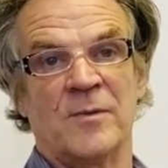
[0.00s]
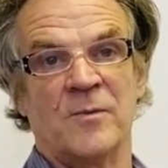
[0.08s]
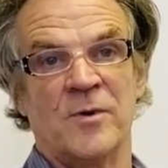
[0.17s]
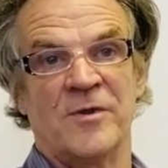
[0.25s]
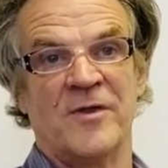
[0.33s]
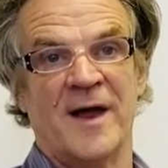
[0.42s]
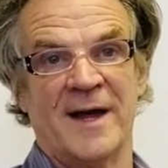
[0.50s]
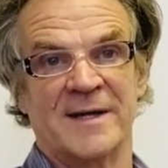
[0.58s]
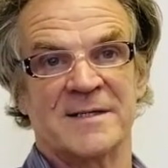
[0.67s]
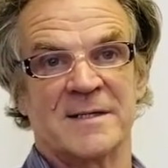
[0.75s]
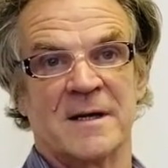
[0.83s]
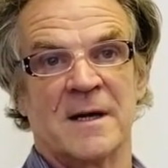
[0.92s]
with
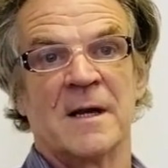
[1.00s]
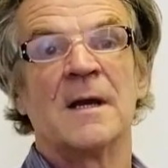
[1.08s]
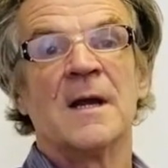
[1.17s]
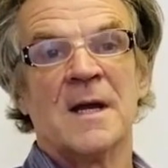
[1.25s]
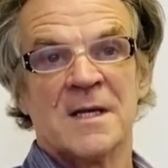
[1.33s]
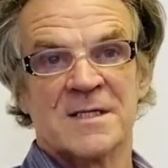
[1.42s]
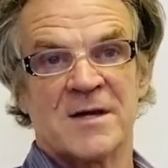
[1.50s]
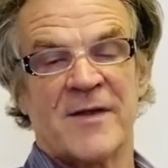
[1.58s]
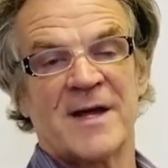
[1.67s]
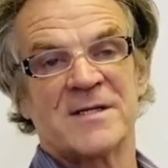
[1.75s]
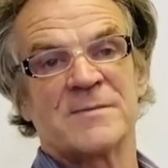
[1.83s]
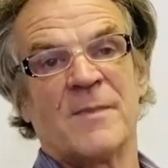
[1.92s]
that. So
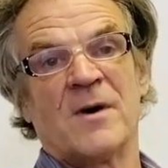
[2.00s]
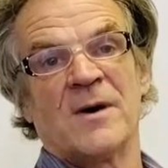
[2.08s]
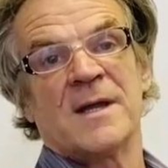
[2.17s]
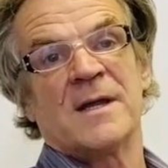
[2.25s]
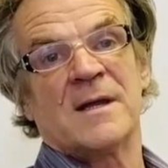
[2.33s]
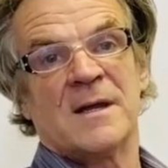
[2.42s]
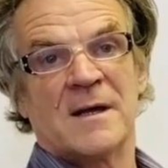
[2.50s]
that's my